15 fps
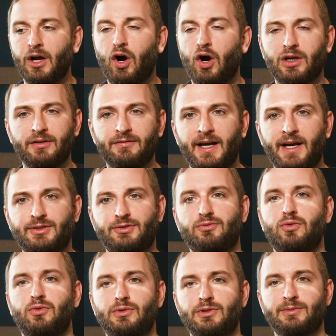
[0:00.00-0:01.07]
hard and fast
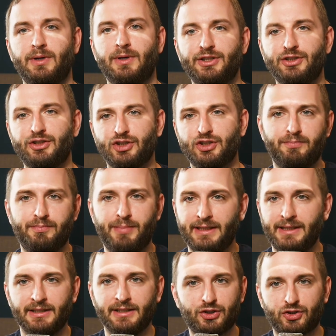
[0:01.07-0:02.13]
rules, but you just
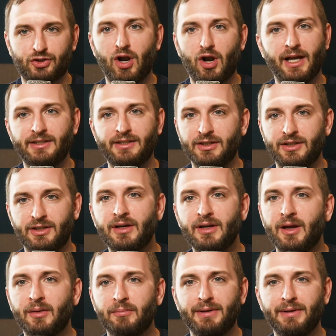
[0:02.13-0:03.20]
basically try to
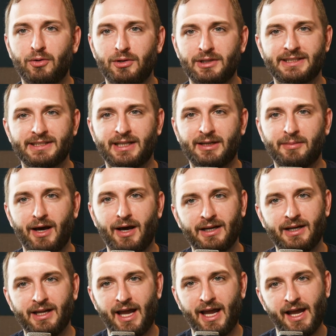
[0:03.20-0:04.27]
be holistic about
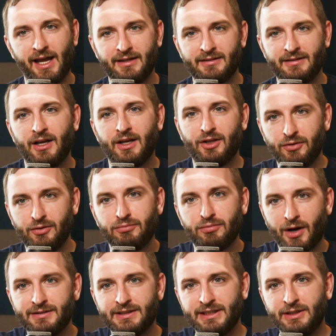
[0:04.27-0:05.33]
it. And you
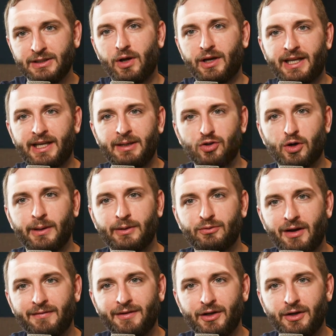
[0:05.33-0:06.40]
obviously want to keep growing
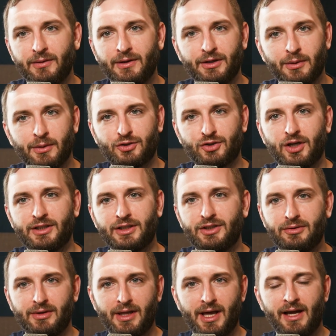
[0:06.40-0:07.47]
revenue, and you are trying to
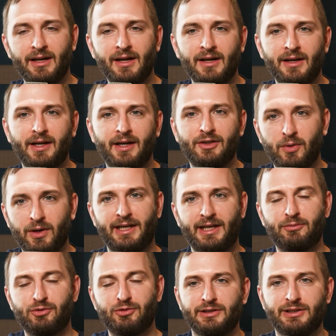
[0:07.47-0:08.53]
do that. And you want to
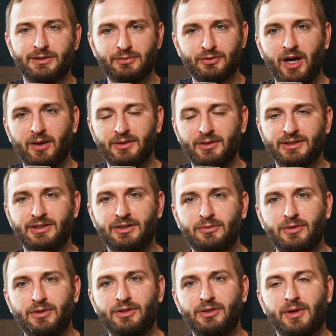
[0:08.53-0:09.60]
keep growing subscribers, and
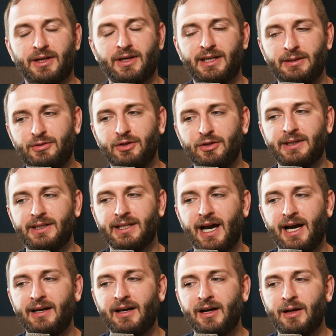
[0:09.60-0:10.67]
you you want to keep doing
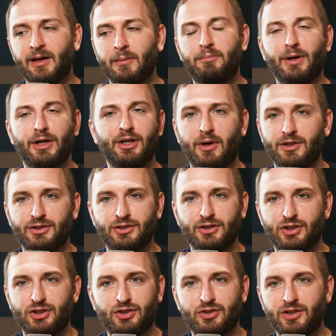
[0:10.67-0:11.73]
that. But you also
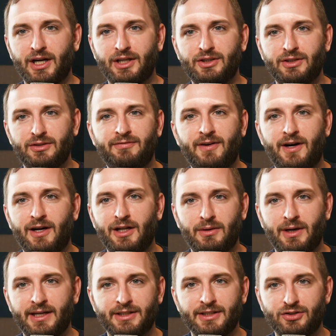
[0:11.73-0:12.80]
just try to follow,
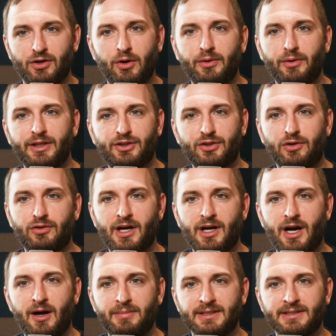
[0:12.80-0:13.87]
I guess, your own internal
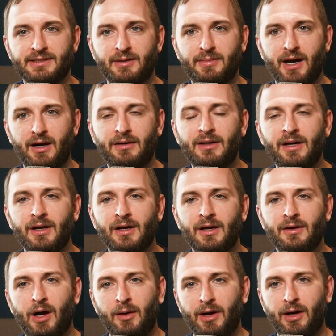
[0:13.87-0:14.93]
compass about
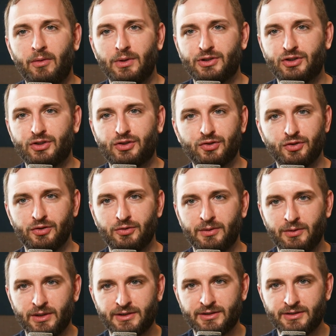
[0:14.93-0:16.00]
about what's true
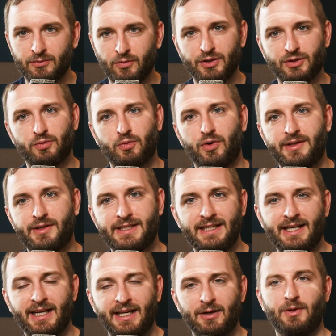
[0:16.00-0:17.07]
and what's what's worth
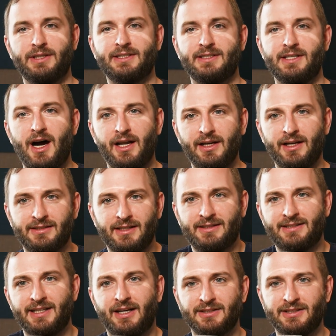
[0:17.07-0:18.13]
seeking and what's not. It,
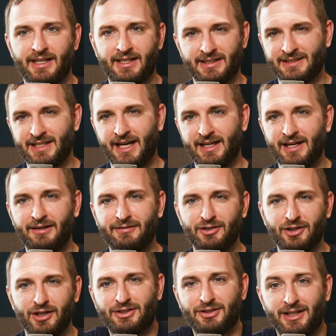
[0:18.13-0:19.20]
it sounds like is that kind of
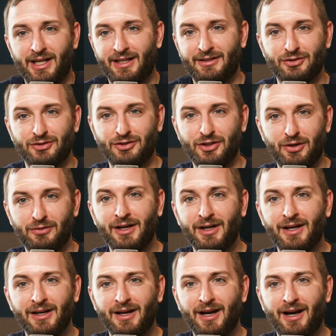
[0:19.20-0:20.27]
your answer that there's no
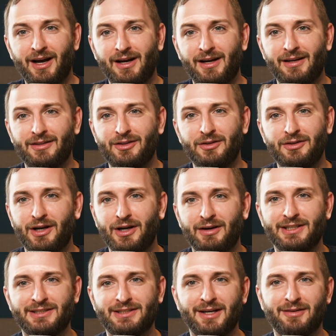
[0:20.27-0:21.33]
uh, you, you haven't
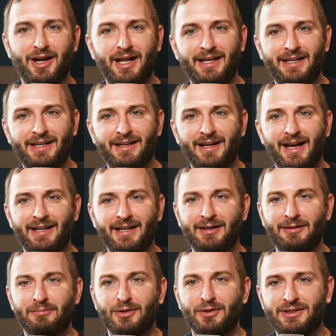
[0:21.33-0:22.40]
discovered any
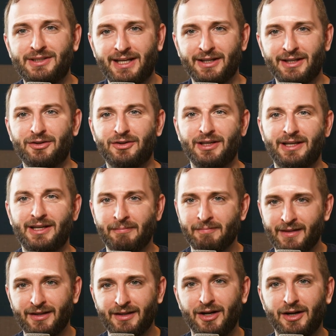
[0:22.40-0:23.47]
any particularly
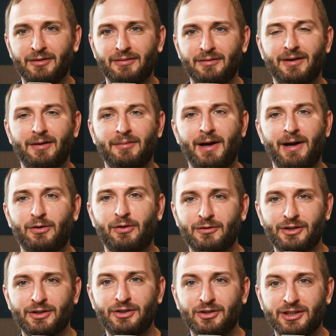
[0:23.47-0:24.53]
you know a
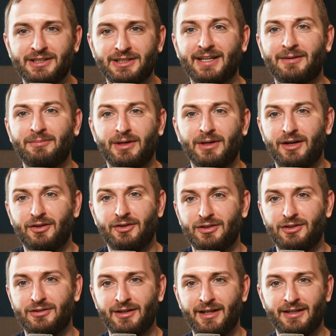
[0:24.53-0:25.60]
powerful heuristic, but
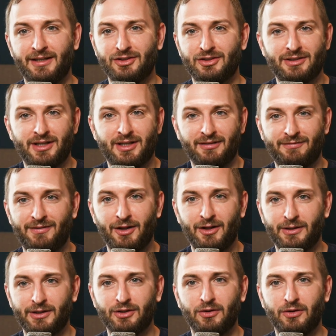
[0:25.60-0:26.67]
other than just kind of
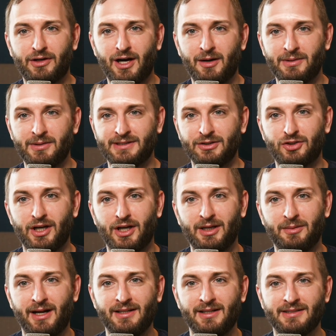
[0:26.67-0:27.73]
following your own compass and trying to
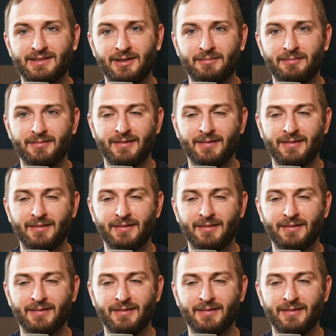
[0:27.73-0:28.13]
balance them.